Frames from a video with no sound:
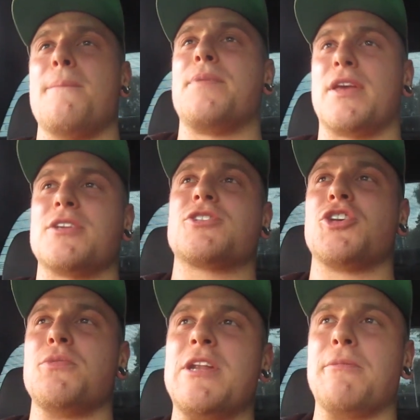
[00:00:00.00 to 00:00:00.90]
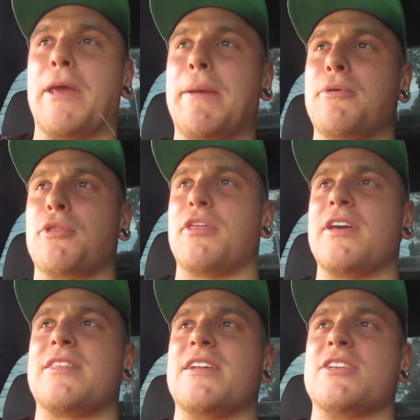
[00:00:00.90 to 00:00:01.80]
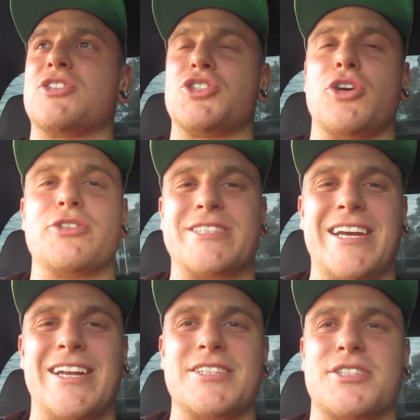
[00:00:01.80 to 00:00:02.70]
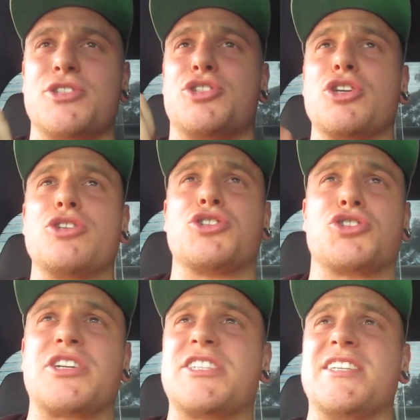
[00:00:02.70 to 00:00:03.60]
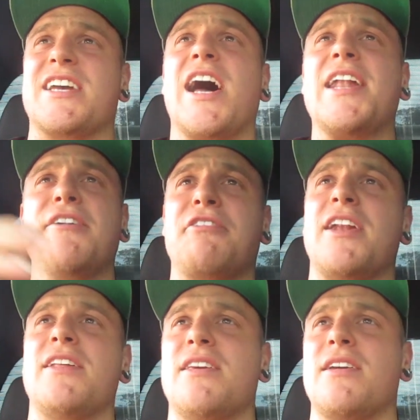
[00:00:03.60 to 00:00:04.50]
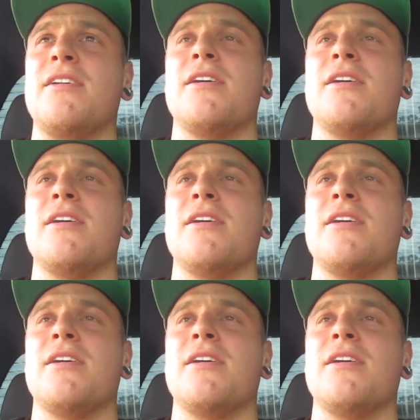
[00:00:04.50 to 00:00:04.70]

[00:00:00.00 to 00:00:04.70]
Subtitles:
because too many people think that it's so tedious and so strict, you can't have anything.